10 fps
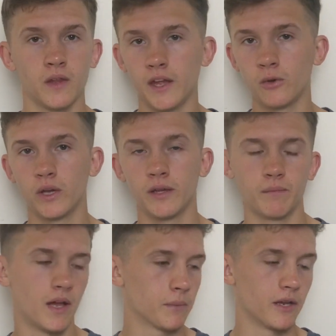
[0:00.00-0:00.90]
Anyway,
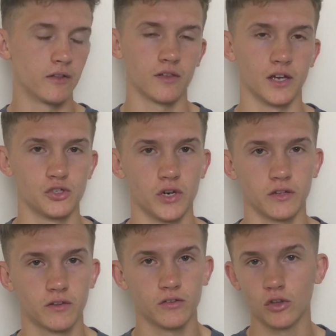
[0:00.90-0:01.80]
I'm getting
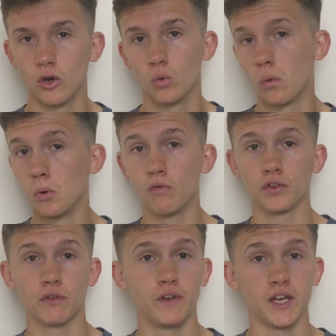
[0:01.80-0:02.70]
sidetracked, so we'll move on
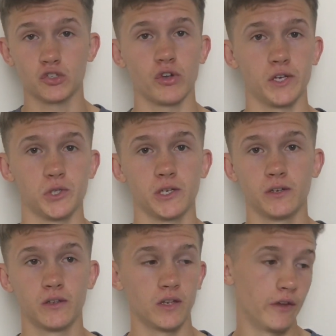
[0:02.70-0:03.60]
to the next strategy,
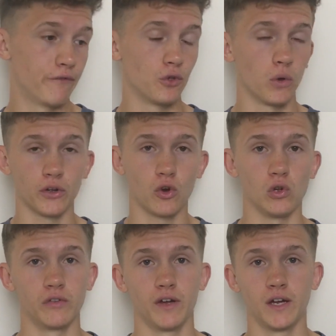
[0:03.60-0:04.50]
if you want to
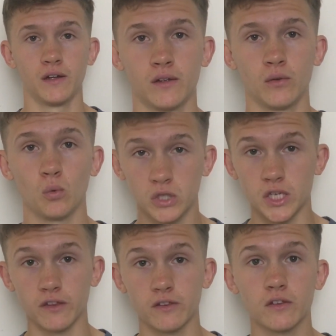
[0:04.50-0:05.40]
call it that, which
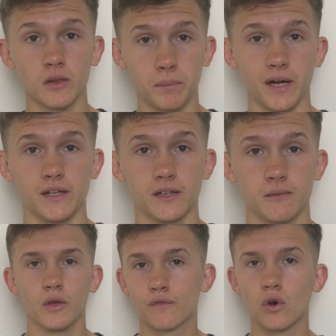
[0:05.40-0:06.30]
is to panic.
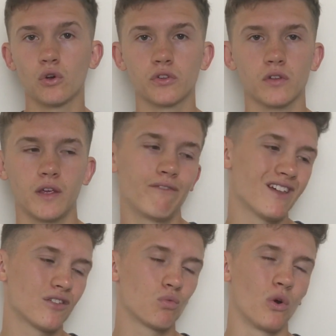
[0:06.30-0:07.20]
Of course,
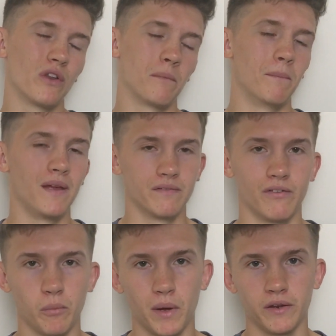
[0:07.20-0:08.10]
investors won't admit that
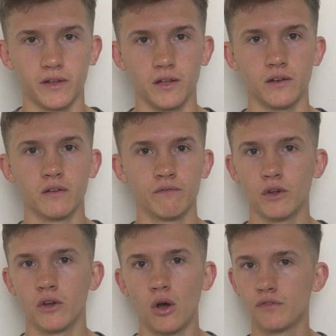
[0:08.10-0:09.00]
they're panicking.
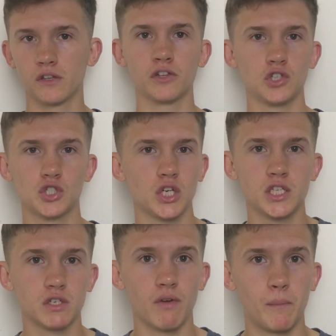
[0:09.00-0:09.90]
They're obviously just
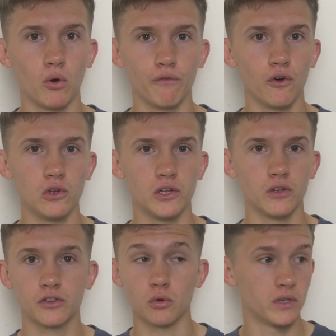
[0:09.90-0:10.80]
changing their
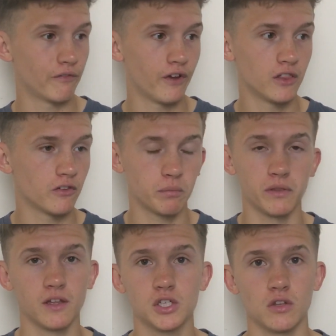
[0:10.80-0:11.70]
portfolios to a defensive
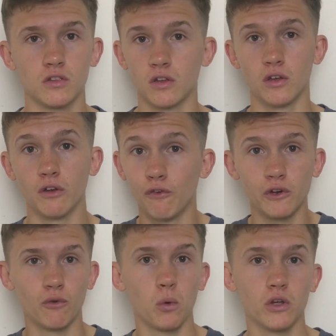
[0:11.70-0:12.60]
position to
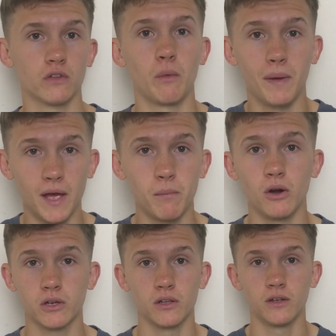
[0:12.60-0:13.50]
avoid the worst of a bear
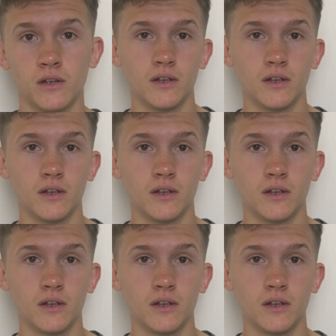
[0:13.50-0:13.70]
market.